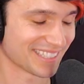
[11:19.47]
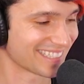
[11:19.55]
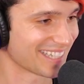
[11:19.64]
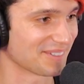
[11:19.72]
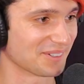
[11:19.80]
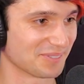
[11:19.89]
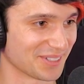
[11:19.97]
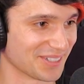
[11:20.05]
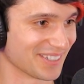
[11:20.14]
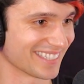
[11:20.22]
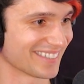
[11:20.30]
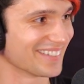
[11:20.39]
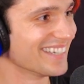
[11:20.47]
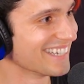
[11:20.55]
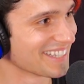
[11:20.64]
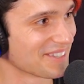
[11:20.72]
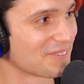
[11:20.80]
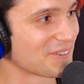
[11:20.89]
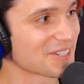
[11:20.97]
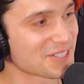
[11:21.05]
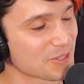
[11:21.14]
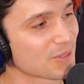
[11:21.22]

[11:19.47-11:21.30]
to say, but I'm going to. The first